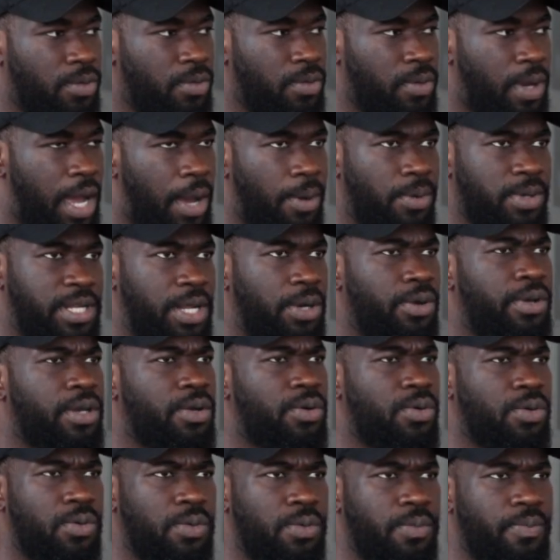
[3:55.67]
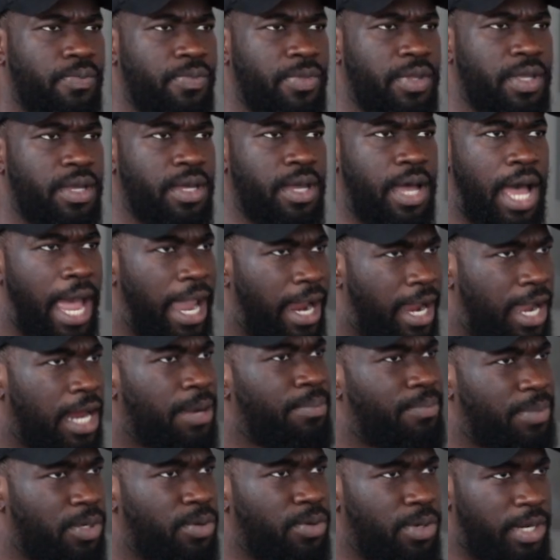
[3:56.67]
so I was like, okay, cool. I
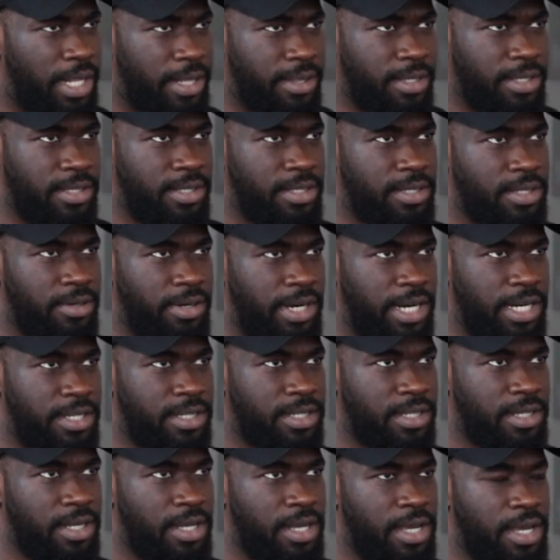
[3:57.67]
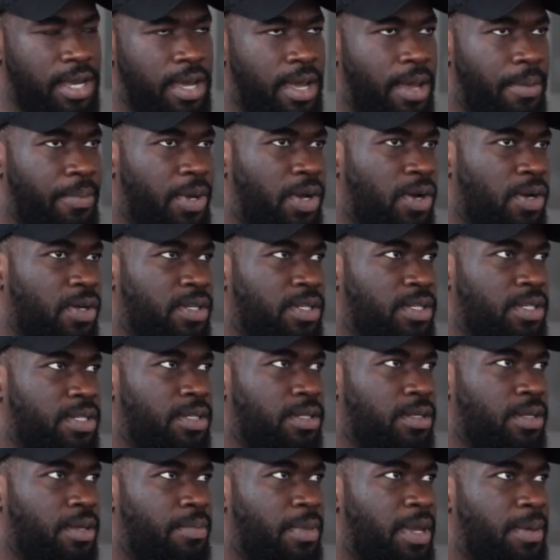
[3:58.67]
can be good at this, right? Mm-hmm.
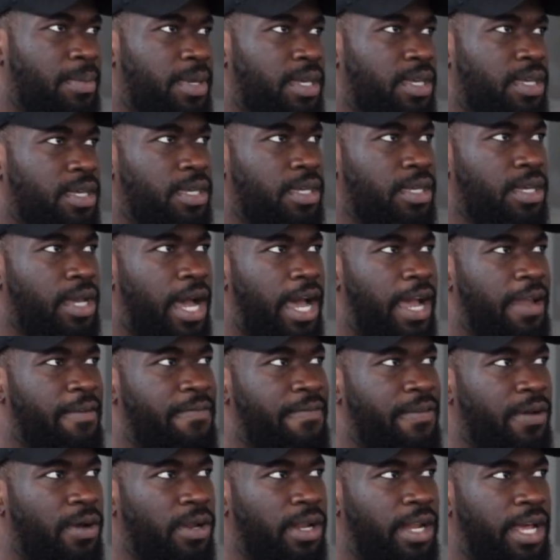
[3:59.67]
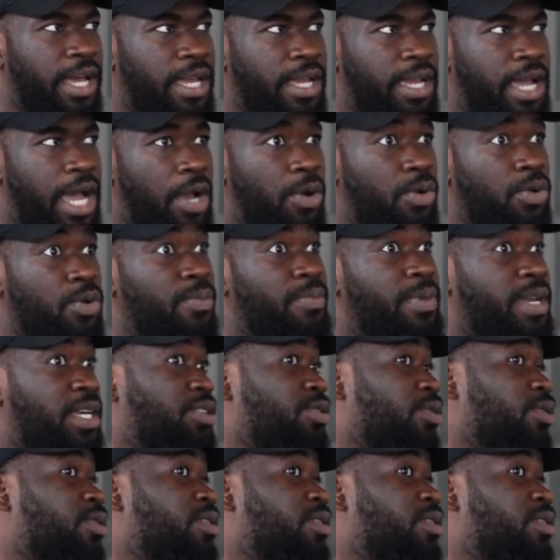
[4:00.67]
Because maybe I felt like I couldn't be as